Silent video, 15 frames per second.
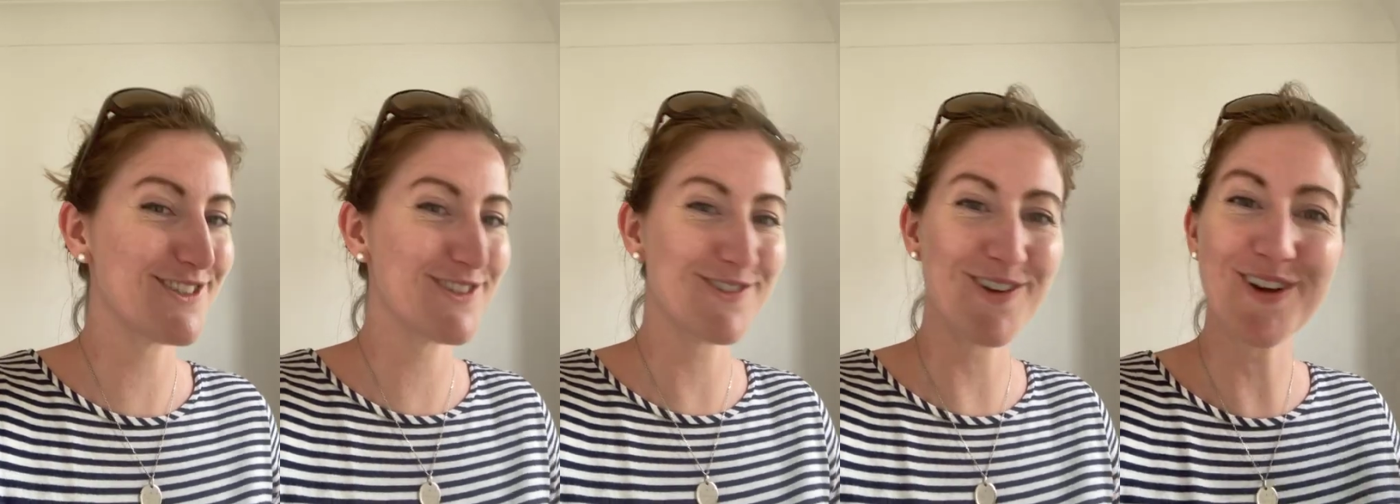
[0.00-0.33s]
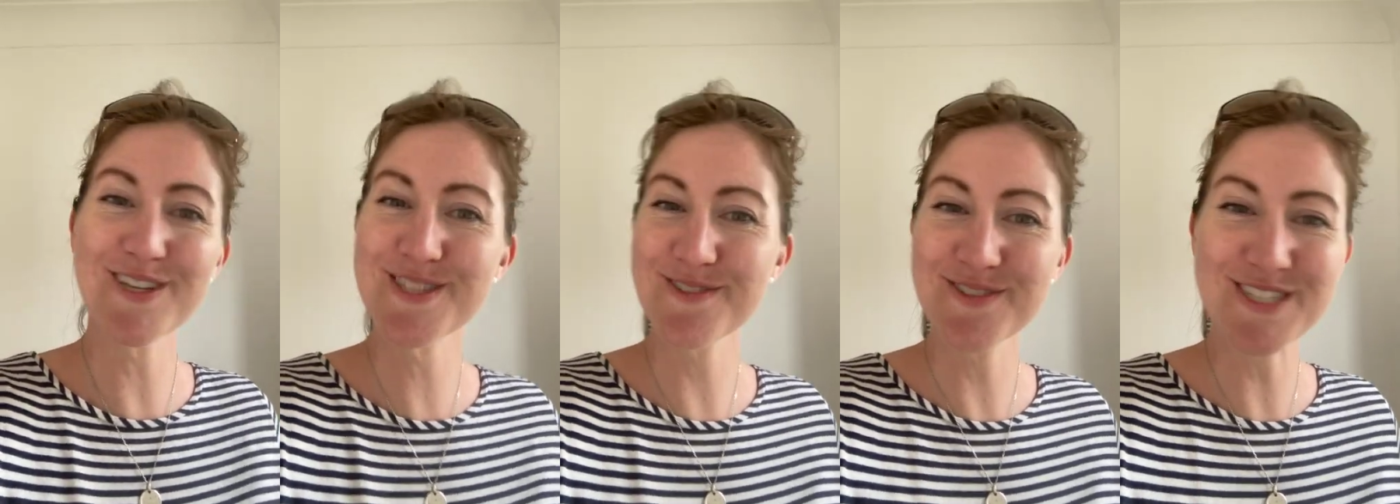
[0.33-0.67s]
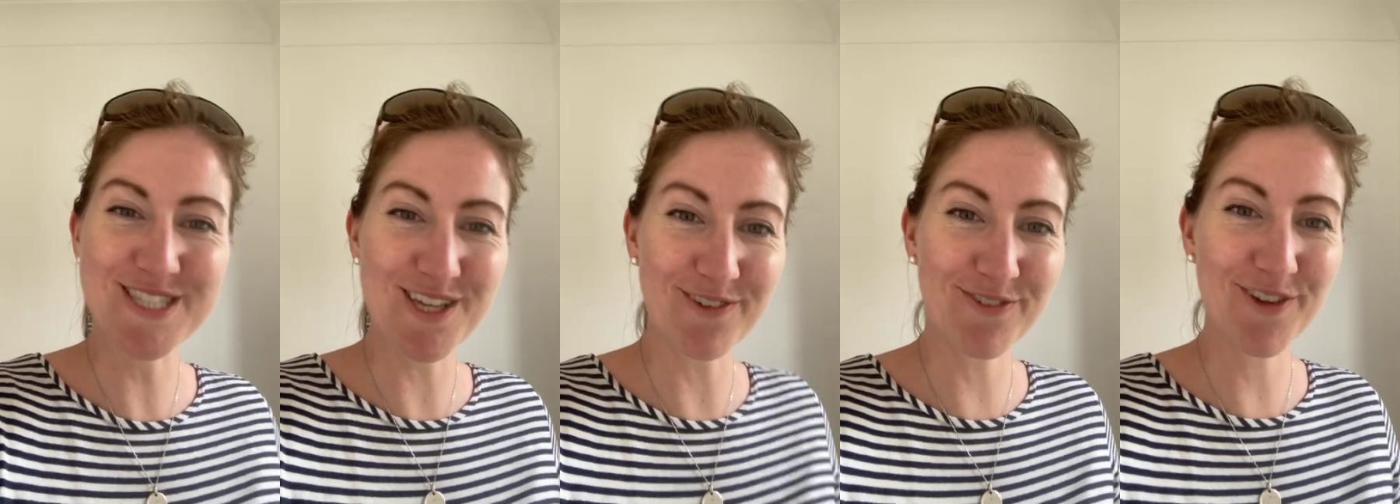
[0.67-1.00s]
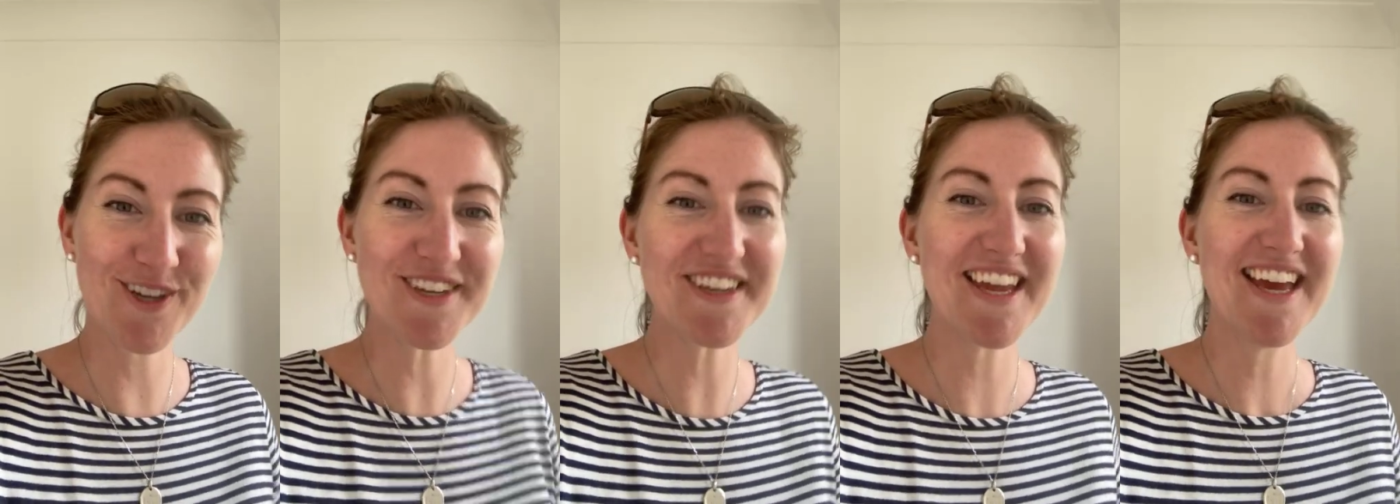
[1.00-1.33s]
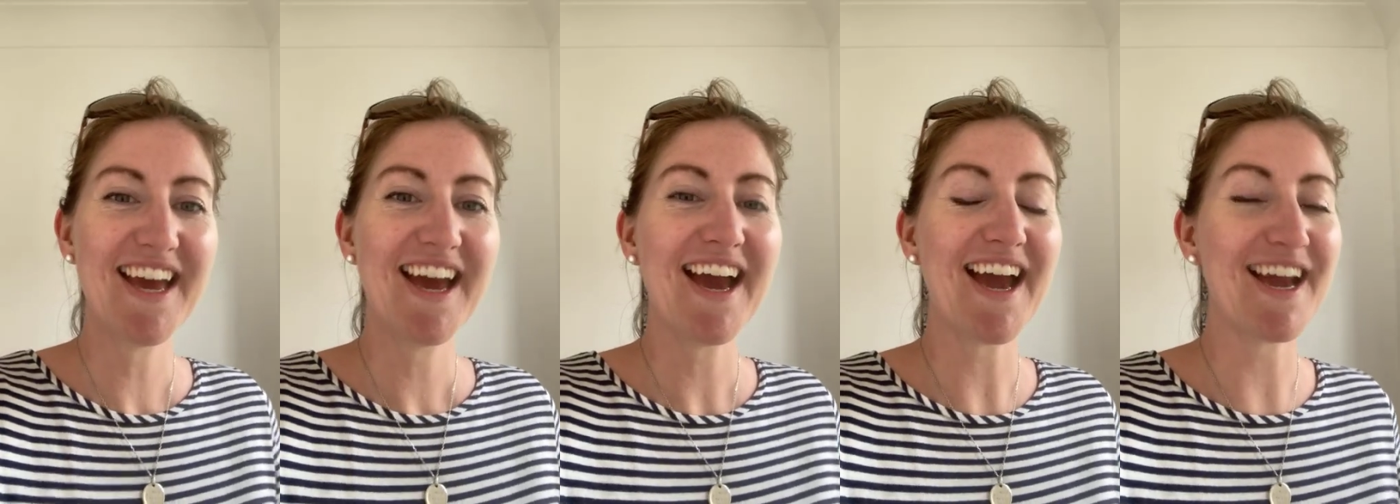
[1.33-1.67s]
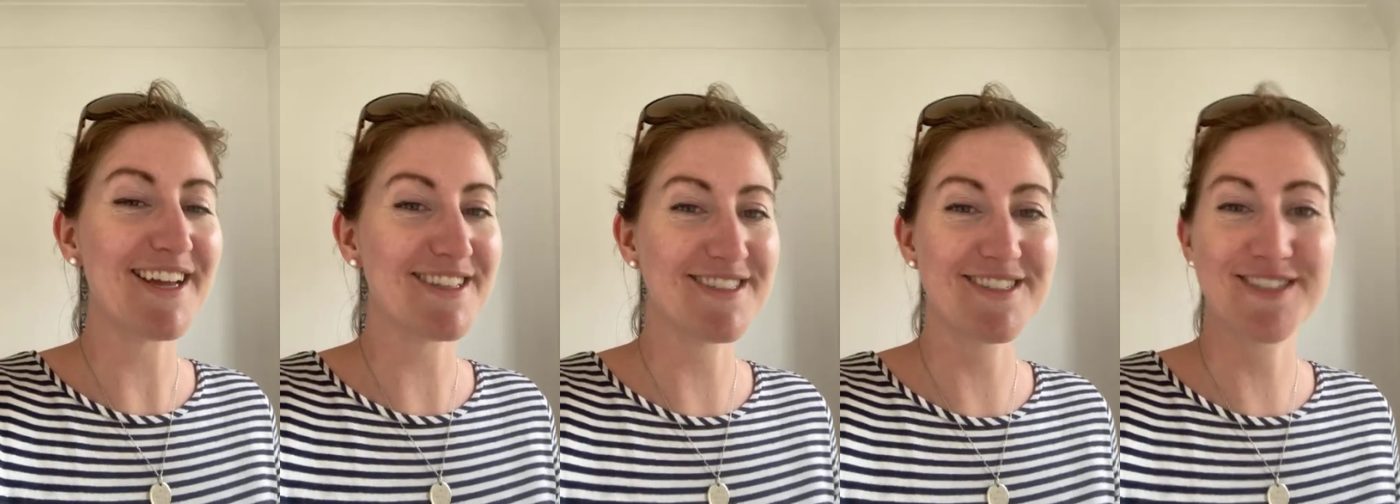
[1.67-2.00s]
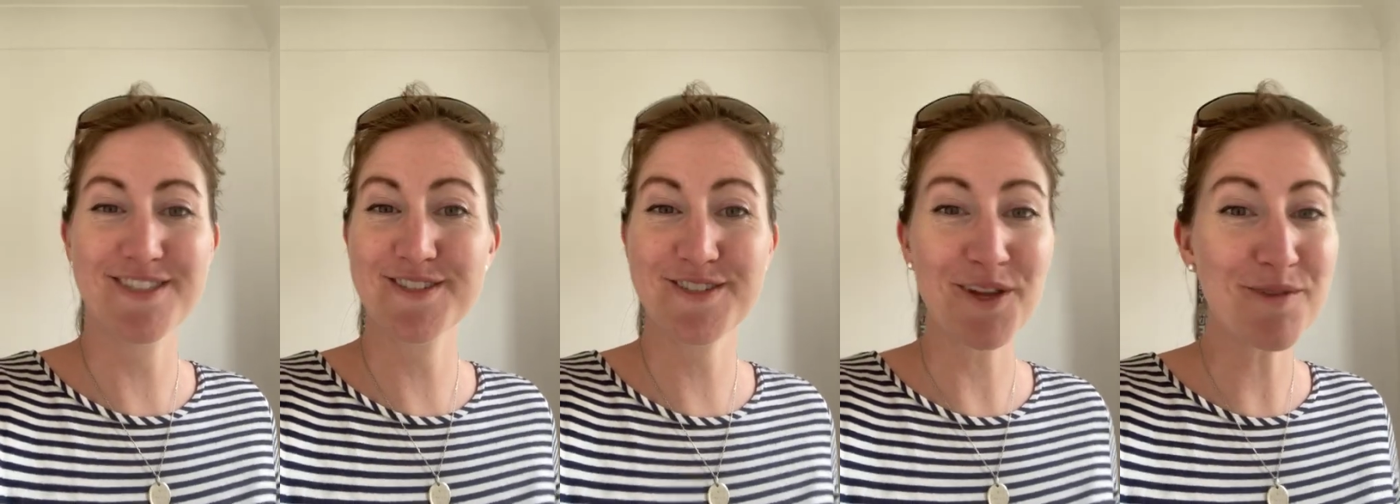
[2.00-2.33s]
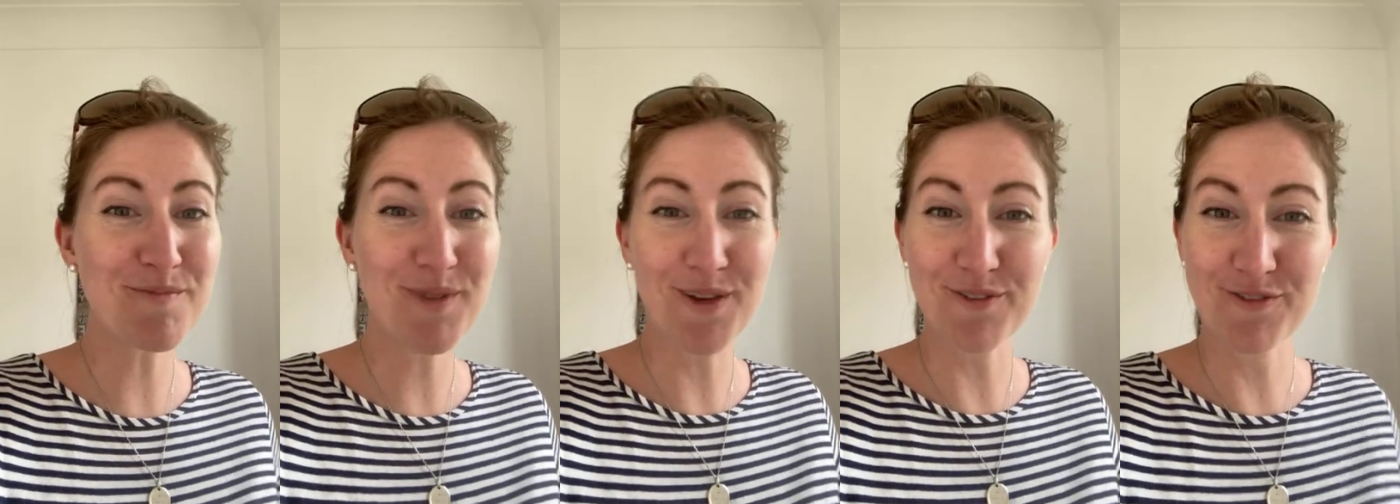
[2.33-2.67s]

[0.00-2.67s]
try something different and don't be